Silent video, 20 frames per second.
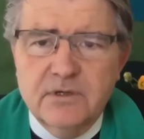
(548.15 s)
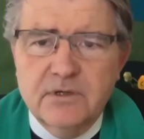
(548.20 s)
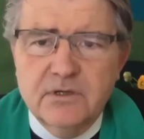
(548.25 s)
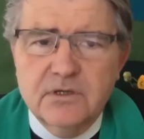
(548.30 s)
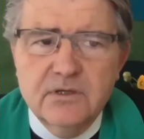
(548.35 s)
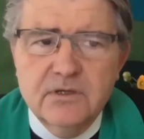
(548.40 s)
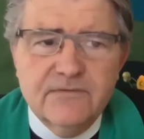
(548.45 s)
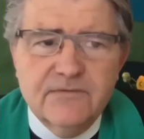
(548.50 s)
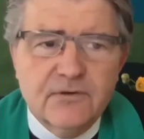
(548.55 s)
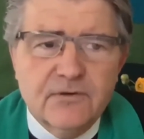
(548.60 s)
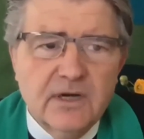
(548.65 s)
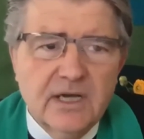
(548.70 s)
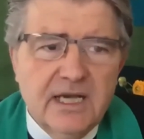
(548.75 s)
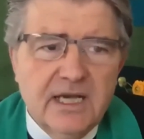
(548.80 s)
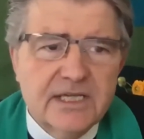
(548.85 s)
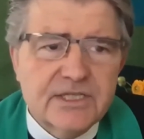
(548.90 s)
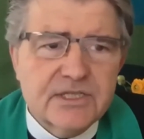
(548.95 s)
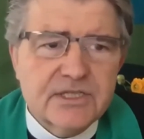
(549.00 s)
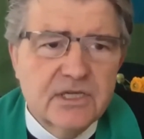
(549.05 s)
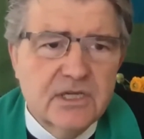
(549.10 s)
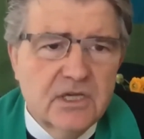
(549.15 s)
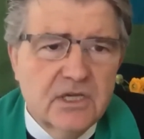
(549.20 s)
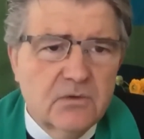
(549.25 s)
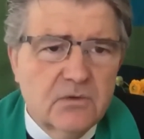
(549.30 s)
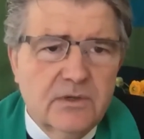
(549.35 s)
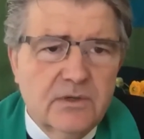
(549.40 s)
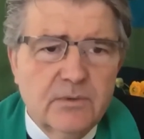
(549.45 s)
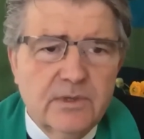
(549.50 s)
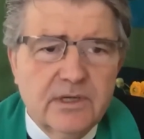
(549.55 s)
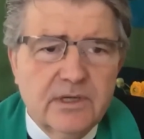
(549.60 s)
Good for us
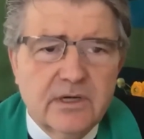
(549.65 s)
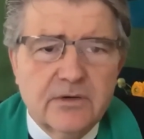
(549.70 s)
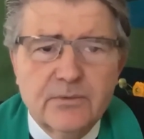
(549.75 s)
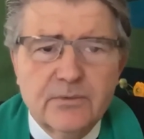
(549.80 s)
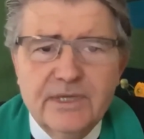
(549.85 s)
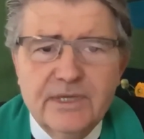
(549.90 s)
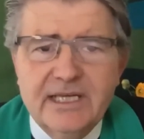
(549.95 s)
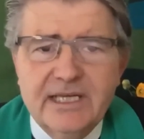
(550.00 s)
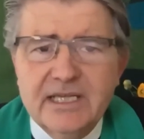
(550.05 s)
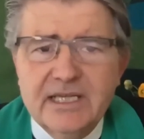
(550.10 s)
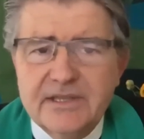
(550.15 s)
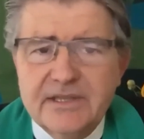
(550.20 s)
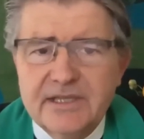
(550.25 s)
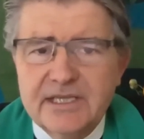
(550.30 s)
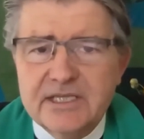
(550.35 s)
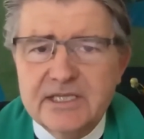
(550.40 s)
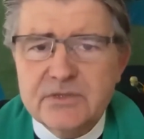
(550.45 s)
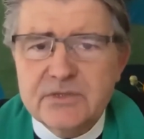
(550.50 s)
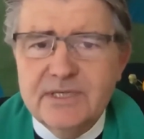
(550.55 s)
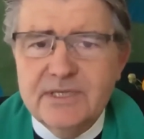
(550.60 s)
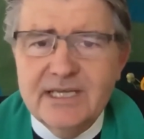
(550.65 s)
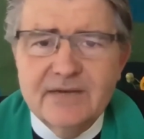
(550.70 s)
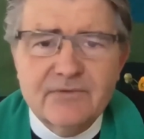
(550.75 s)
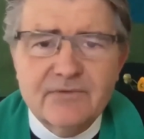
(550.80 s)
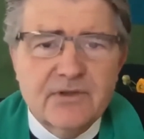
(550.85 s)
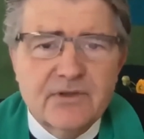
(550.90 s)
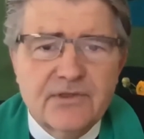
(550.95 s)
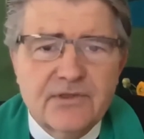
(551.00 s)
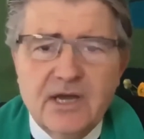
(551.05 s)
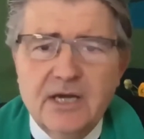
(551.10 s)
when we are reading things we
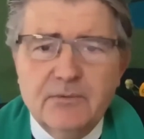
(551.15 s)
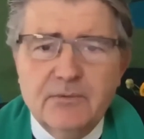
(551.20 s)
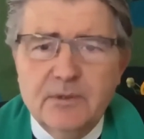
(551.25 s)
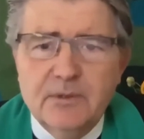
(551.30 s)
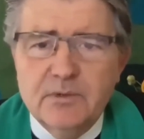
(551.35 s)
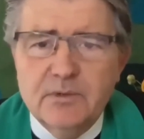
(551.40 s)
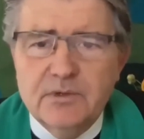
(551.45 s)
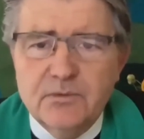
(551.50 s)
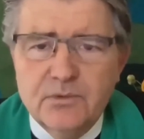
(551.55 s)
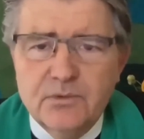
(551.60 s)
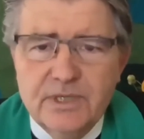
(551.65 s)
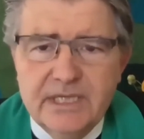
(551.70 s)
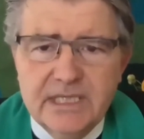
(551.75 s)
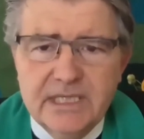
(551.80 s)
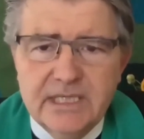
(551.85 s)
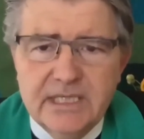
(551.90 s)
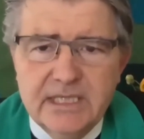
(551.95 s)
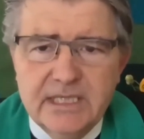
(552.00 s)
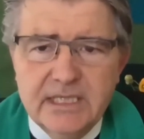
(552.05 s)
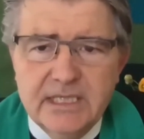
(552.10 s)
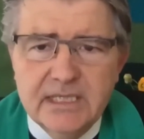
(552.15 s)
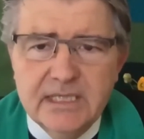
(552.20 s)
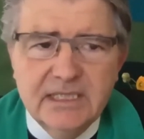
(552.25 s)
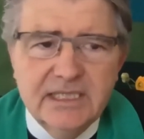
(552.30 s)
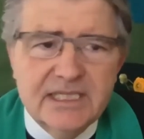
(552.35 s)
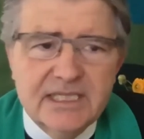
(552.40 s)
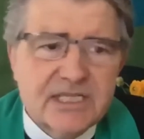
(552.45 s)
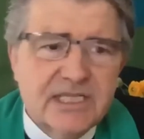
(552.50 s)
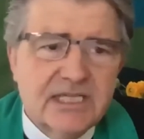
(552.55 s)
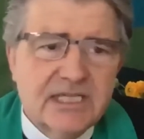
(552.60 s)
never thought we would read,
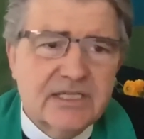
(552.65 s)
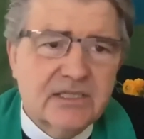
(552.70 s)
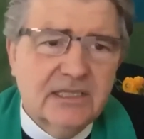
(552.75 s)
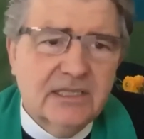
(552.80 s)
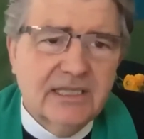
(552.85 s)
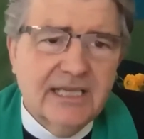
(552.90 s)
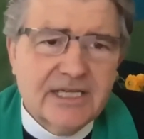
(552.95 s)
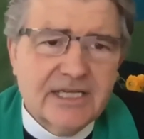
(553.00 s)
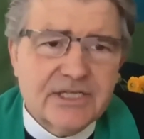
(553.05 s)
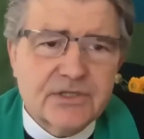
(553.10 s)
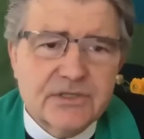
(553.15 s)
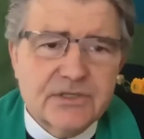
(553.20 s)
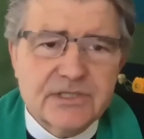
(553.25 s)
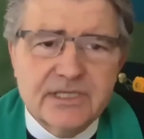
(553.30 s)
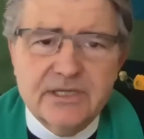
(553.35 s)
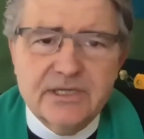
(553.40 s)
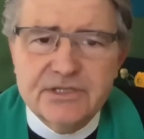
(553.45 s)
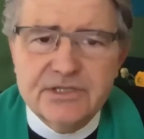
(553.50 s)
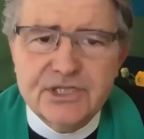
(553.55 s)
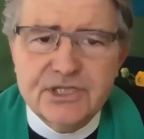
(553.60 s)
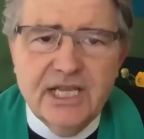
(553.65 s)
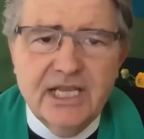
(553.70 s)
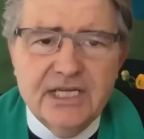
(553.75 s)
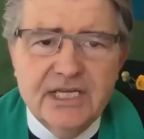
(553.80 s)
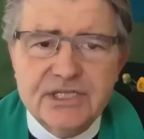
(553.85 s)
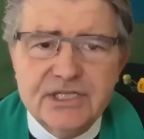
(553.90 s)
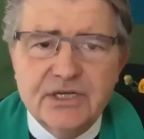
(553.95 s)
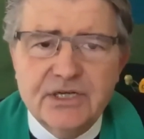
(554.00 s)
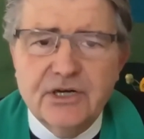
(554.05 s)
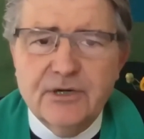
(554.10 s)
listening to lectures that are
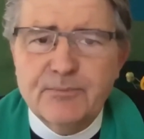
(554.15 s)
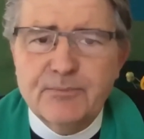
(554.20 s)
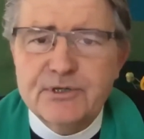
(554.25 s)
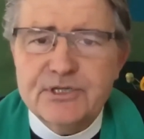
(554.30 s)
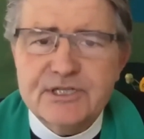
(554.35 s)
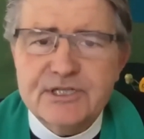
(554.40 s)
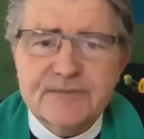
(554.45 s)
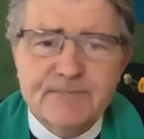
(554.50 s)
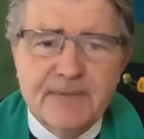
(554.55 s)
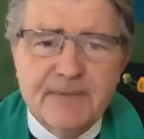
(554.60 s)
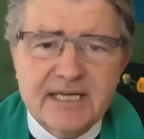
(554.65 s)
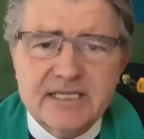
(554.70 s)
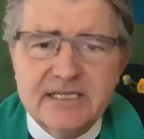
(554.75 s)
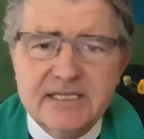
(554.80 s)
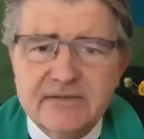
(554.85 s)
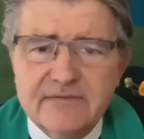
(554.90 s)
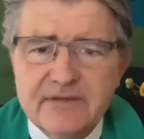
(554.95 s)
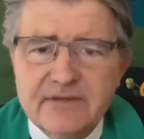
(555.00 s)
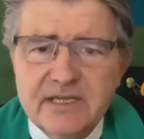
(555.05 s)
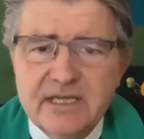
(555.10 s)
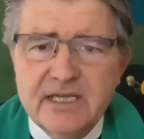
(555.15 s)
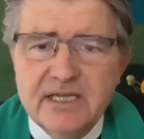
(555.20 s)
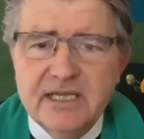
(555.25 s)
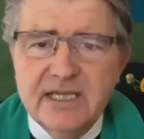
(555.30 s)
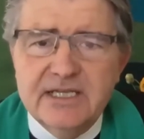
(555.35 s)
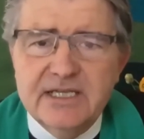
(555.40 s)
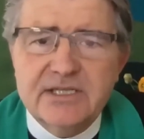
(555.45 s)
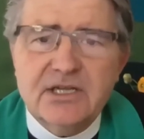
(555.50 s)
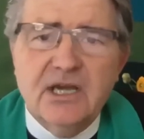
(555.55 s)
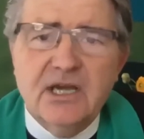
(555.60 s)
changing our perspective,
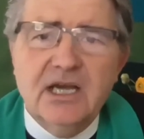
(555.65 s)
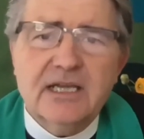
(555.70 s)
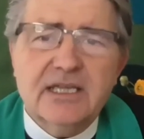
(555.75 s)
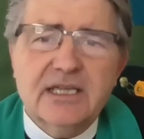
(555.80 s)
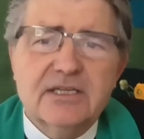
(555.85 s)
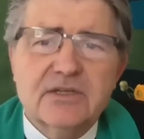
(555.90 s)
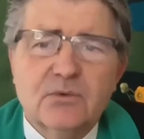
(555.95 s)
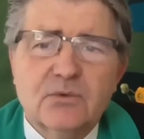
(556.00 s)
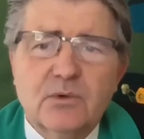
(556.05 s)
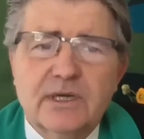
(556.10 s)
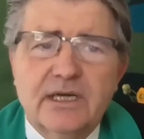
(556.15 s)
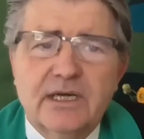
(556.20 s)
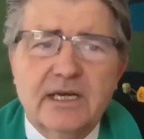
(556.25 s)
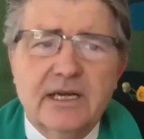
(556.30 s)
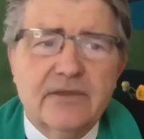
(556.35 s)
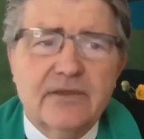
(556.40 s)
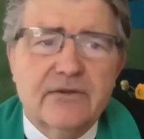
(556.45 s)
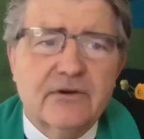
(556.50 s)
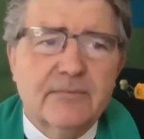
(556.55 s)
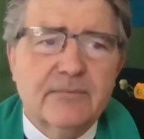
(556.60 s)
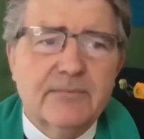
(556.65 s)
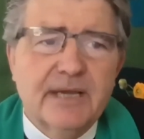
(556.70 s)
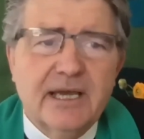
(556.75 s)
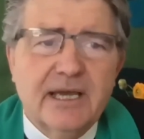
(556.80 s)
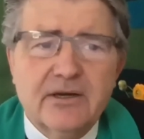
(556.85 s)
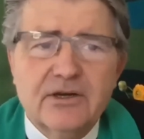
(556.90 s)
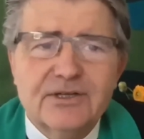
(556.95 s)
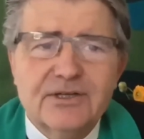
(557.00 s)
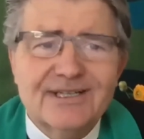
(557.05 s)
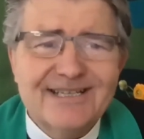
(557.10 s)
and talking to one another about
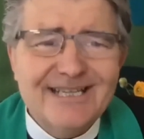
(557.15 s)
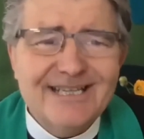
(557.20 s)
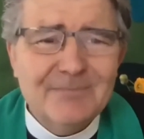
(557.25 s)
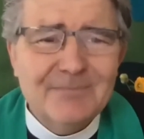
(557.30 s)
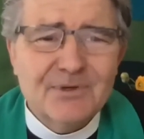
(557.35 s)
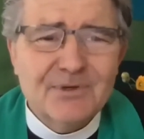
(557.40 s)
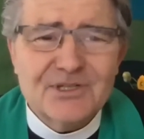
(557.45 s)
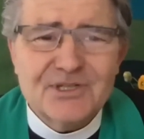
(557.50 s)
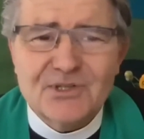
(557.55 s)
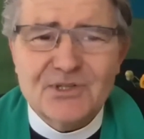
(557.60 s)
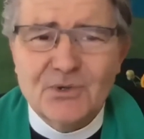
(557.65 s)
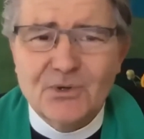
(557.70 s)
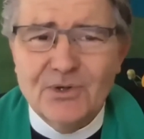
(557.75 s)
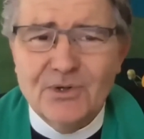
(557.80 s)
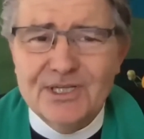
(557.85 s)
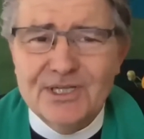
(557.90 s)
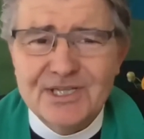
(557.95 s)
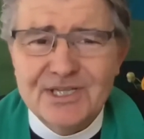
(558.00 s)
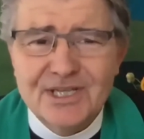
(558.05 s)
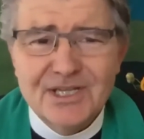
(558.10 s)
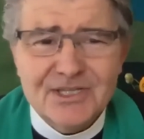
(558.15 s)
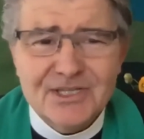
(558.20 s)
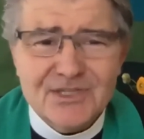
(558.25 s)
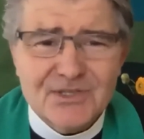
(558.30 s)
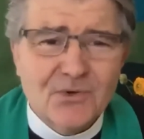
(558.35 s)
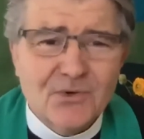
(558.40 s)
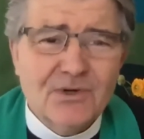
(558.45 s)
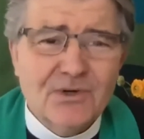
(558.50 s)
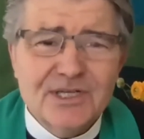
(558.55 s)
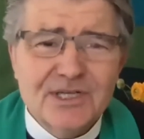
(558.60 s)
our deeper stories,
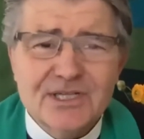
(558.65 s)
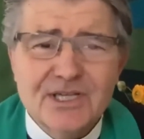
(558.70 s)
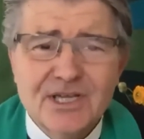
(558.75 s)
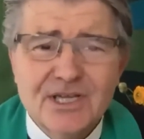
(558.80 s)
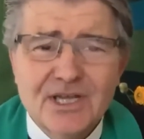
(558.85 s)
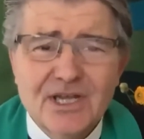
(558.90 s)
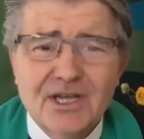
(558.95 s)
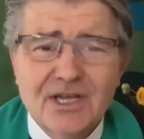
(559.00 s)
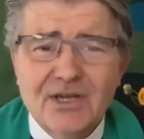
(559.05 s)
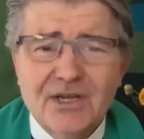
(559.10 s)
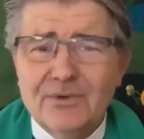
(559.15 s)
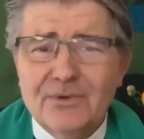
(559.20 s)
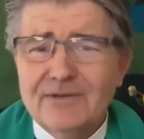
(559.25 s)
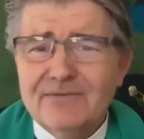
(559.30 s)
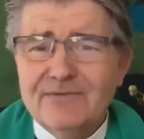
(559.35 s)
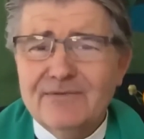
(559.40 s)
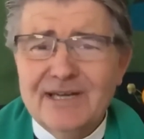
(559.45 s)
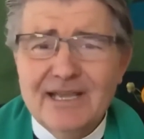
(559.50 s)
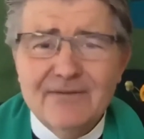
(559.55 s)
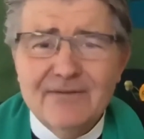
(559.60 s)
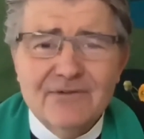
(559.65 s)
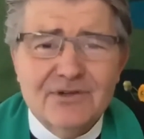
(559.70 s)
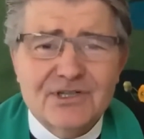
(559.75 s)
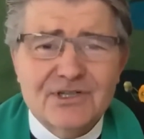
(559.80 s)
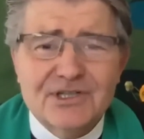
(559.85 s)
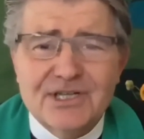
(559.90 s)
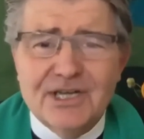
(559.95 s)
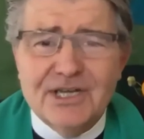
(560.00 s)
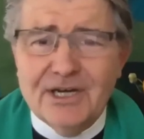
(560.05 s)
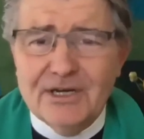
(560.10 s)
stories we have never
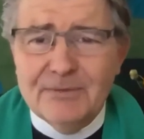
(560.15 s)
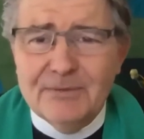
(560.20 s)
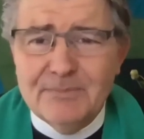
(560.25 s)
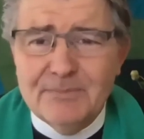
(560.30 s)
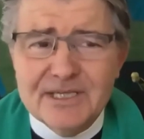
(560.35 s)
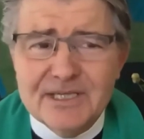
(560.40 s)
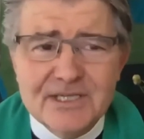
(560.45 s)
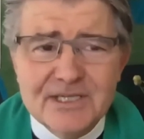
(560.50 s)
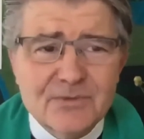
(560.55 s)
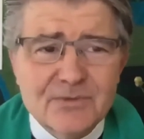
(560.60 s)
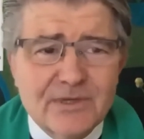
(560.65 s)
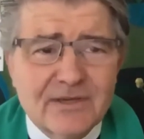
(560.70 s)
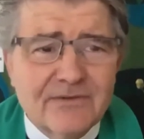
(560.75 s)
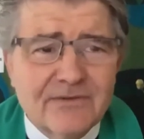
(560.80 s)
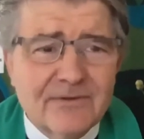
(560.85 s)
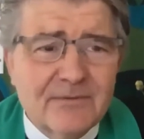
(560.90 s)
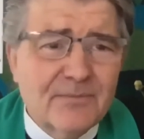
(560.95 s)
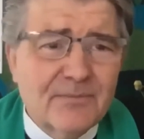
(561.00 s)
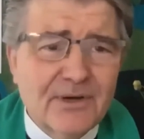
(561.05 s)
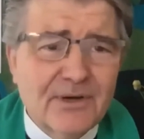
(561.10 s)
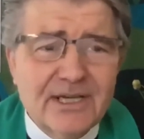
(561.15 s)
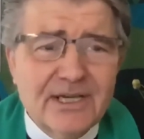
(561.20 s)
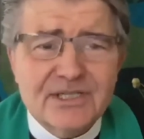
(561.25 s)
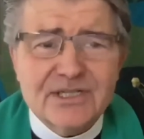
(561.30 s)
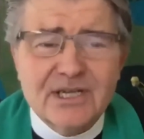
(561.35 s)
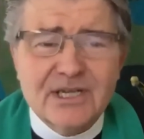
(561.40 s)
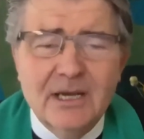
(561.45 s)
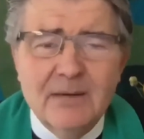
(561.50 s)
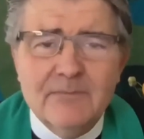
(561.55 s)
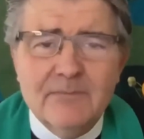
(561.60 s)
shared because we have embraced
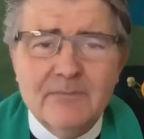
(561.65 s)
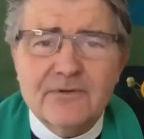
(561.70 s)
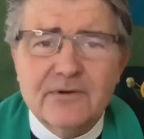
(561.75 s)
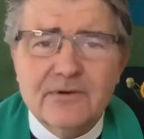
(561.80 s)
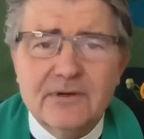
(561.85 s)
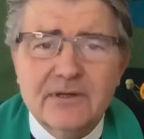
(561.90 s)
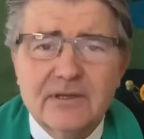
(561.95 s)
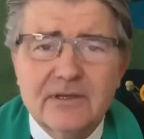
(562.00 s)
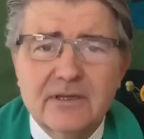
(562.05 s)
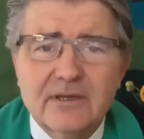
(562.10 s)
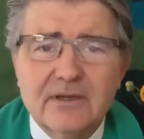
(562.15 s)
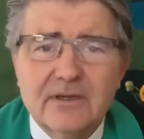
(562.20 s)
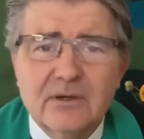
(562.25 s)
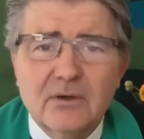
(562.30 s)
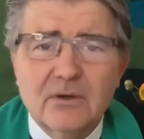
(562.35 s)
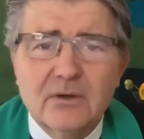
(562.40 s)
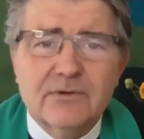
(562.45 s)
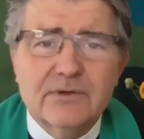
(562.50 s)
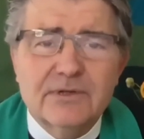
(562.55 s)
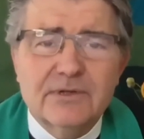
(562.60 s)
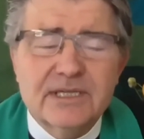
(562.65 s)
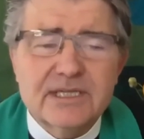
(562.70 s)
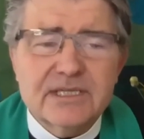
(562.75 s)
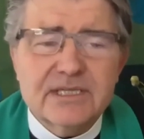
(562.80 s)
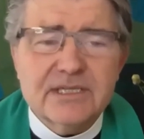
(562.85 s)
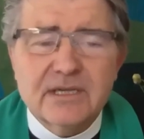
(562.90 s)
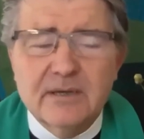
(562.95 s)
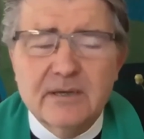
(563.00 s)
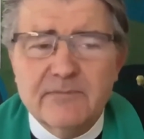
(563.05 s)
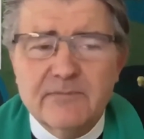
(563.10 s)
comfort over
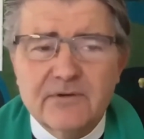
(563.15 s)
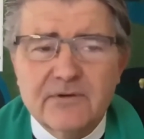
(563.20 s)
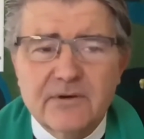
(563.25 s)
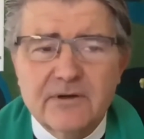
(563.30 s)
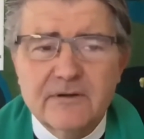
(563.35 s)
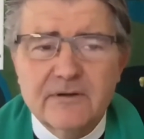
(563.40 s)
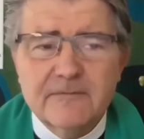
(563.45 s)
discomfort.